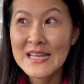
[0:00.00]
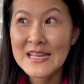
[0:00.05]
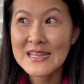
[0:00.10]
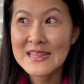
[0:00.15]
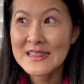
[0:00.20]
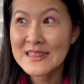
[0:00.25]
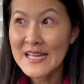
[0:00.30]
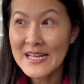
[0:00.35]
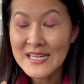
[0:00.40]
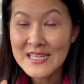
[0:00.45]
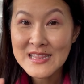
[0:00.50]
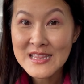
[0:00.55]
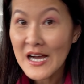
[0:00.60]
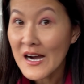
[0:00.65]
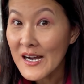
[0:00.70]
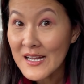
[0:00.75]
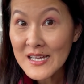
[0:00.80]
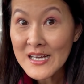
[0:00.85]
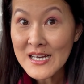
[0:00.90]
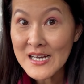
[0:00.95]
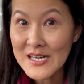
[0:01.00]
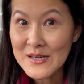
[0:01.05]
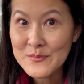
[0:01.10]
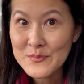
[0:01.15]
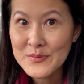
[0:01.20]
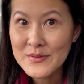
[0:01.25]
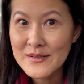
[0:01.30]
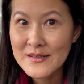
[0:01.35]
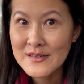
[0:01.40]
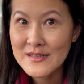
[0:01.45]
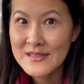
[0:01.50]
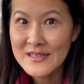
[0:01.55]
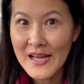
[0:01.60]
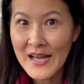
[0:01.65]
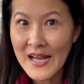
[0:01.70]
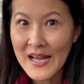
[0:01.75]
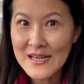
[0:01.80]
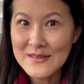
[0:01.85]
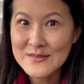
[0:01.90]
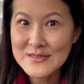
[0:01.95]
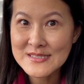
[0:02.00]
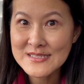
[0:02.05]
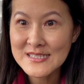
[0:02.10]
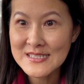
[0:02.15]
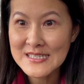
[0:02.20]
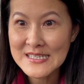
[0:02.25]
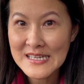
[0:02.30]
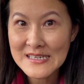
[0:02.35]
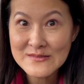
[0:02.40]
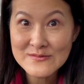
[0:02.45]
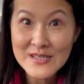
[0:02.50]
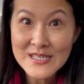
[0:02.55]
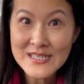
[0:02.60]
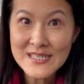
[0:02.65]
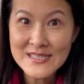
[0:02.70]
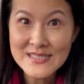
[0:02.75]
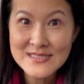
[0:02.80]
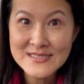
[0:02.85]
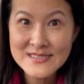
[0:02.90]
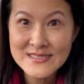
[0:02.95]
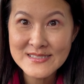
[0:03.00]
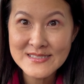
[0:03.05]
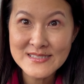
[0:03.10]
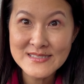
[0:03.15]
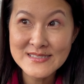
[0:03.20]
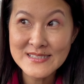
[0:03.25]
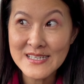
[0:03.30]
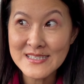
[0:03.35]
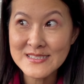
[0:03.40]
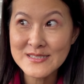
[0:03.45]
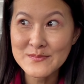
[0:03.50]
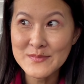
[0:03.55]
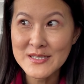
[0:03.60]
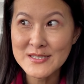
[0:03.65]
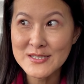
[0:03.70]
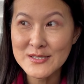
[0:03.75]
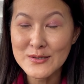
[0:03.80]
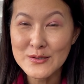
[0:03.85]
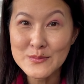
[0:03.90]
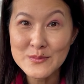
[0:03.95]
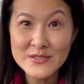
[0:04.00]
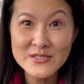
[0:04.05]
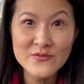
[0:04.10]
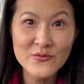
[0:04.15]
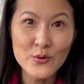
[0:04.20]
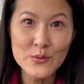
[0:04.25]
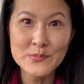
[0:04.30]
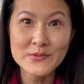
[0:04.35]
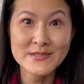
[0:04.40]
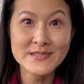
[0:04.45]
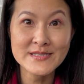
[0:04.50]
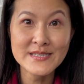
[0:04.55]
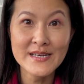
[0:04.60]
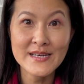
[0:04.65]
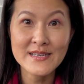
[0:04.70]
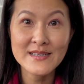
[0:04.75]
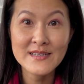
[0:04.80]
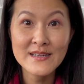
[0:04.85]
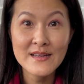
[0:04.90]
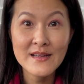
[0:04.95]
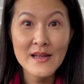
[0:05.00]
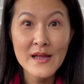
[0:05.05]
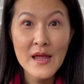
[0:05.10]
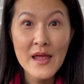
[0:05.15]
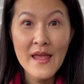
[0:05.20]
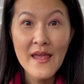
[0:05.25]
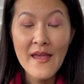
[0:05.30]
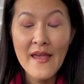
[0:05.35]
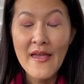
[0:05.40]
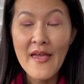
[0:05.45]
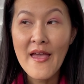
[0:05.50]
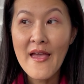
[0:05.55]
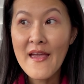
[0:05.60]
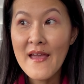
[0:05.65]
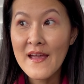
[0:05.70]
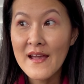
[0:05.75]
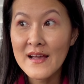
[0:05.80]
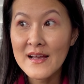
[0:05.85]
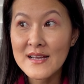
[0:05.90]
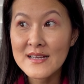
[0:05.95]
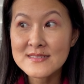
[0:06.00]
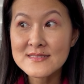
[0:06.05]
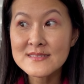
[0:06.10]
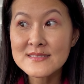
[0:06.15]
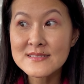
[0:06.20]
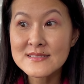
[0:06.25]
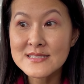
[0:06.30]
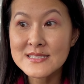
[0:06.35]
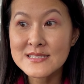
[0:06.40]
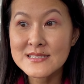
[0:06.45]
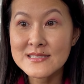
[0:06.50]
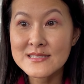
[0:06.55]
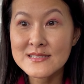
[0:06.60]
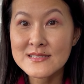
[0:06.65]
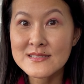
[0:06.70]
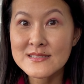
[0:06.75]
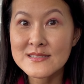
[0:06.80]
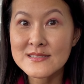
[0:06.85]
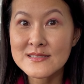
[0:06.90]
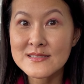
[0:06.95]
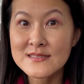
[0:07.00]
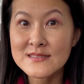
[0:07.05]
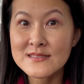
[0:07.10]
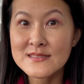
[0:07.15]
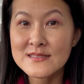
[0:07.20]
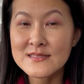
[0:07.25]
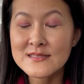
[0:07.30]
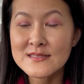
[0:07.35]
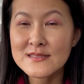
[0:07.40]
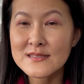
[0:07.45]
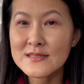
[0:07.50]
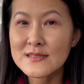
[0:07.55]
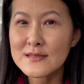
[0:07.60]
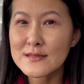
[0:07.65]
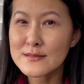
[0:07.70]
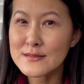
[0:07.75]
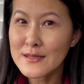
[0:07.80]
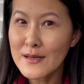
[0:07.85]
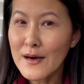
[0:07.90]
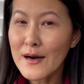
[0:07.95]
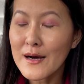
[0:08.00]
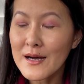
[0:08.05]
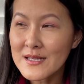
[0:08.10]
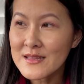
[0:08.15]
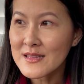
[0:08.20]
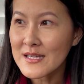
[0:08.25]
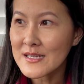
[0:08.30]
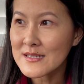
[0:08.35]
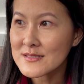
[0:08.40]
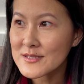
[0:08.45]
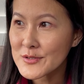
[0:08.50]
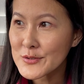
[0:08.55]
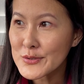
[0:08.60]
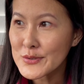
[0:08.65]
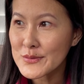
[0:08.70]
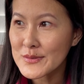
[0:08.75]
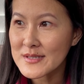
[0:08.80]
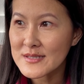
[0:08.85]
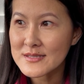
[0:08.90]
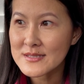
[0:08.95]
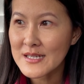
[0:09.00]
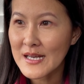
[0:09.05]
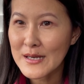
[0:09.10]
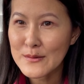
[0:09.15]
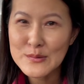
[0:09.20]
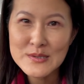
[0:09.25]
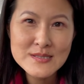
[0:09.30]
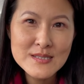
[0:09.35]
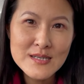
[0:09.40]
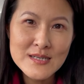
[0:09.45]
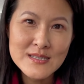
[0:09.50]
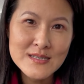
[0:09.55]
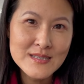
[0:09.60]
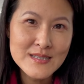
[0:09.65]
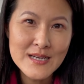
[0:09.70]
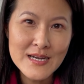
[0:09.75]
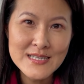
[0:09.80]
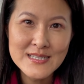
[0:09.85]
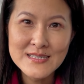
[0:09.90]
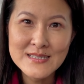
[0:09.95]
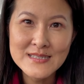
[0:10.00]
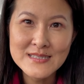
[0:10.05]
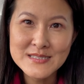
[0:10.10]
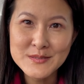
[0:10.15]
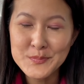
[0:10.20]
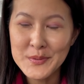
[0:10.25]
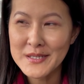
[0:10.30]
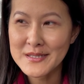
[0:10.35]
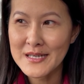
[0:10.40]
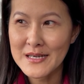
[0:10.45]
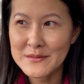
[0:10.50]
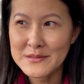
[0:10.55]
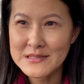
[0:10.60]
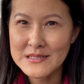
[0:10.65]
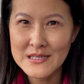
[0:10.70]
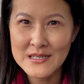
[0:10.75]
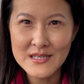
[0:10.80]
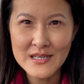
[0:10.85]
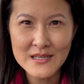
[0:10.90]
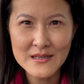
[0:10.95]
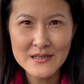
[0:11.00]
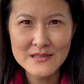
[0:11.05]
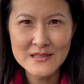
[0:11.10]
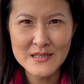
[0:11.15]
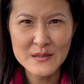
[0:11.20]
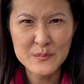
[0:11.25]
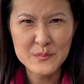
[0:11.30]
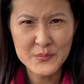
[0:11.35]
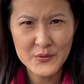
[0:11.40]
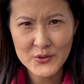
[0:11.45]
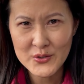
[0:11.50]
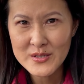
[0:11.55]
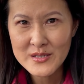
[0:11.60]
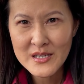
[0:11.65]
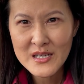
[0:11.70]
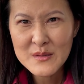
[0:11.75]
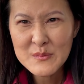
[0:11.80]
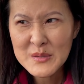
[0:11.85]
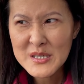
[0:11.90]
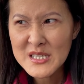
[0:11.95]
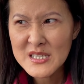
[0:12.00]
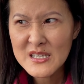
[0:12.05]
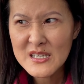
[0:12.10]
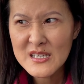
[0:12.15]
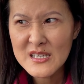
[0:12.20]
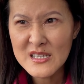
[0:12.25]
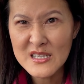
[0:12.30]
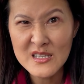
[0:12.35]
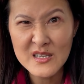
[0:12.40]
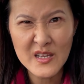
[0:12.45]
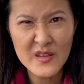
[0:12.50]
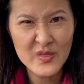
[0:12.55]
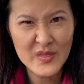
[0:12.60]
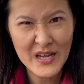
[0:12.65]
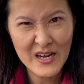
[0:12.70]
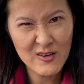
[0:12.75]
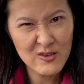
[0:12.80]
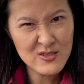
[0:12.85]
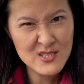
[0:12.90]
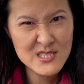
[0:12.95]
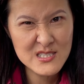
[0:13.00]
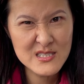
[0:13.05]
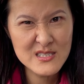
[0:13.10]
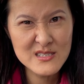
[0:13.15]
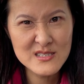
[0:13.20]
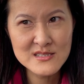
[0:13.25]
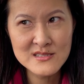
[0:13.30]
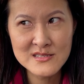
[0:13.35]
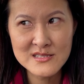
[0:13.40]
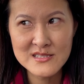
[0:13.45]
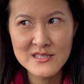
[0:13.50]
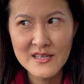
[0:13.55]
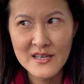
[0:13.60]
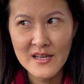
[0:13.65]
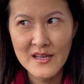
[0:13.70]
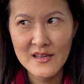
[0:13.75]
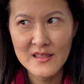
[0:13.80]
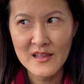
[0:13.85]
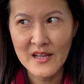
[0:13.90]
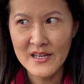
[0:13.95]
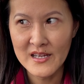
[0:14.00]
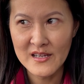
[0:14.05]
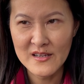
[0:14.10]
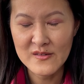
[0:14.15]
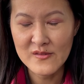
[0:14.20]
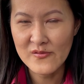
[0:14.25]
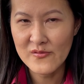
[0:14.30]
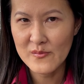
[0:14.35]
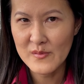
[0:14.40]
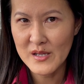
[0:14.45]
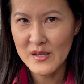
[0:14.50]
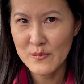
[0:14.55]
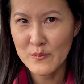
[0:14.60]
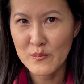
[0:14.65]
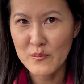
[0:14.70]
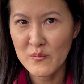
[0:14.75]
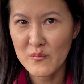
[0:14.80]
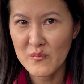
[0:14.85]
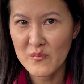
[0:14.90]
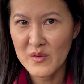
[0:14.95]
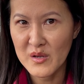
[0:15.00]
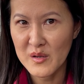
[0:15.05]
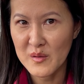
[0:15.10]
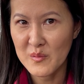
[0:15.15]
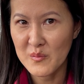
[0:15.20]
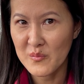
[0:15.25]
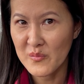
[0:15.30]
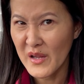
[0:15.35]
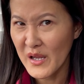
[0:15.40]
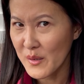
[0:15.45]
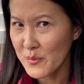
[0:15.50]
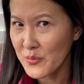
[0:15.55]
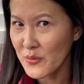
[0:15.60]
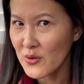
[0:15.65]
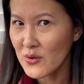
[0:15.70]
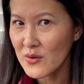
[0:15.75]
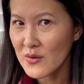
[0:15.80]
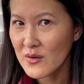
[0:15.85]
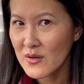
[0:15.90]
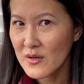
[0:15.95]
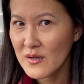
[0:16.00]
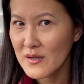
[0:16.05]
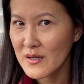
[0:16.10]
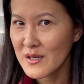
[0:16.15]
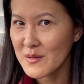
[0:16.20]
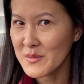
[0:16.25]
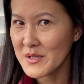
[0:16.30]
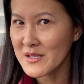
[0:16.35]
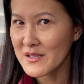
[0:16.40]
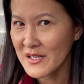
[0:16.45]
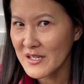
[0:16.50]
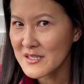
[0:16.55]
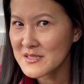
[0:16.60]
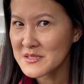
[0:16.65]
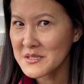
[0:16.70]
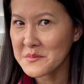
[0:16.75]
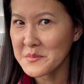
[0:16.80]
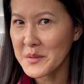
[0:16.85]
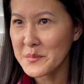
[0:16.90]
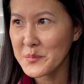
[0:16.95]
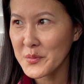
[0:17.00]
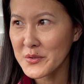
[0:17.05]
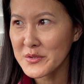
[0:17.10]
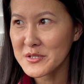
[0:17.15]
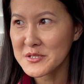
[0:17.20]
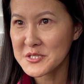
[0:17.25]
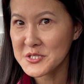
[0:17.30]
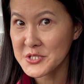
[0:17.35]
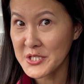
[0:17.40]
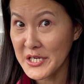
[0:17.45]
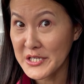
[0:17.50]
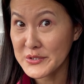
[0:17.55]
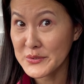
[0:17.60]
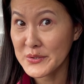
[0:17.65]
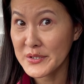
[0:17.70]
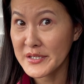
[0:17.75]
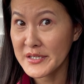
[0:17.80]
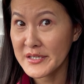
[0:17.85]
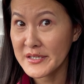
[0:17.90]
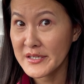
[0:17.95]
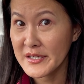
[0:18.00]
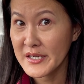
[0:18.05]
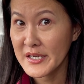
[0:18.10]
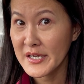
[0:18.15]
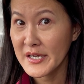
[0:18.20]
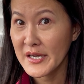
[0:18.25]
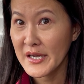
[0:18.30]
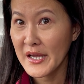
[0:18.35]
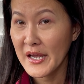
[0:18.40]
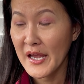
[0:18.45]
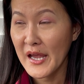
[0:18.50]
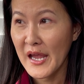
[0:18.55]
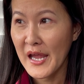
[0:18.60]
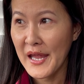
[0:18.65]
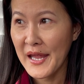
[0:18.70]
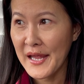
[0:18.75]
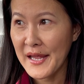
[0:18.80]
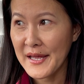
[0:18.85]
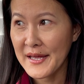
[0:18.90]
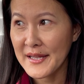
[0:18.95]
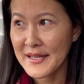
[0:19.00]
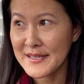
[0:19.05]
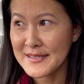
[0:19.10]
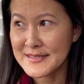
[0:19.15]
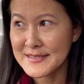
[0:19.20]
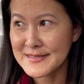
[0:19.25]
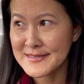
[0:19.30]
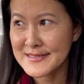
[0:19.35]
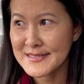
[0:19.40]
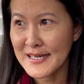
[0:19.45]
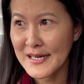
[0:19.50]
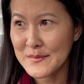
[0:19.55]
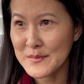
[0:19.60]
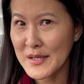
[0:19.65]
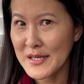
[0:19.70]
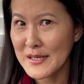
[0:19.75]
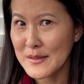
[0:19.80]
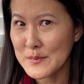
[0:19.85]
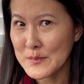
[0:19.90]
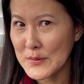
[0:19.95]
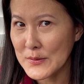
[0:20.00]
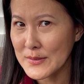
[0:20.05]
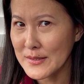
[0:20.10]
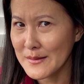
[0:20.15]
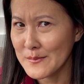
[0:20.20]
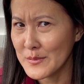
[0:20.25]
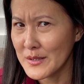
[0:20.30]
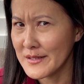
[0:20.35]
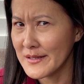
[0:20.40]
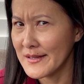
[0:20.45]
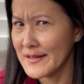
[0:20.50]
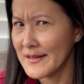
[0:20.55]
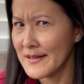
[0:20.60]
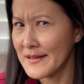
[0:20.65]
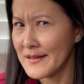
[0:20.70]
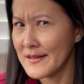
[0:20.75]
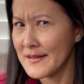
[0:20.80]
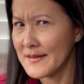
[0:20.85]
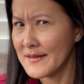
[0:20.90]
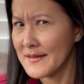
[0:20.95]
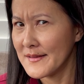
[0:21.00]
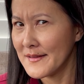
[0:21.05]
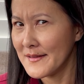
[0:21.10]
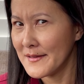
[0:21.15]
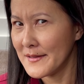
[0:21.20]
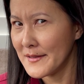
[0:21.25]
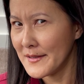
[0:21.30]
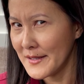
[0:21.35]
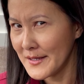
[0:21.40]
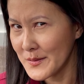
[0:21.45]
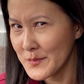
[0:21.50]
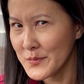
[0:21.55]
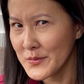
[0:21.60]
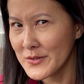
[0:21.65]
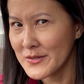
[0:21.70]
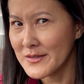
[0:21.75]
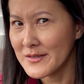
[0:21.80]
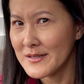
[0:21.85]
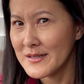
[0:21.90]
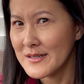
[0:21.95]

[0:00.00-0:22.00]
like thought up that I was going to get a raise, not to mention almost 4%. And the odd thing too is I didn't expect I was gonna get like birthday money in the thousands, like in April. I mean, like I said, my birthday's January, and I'm getting birthday money in April.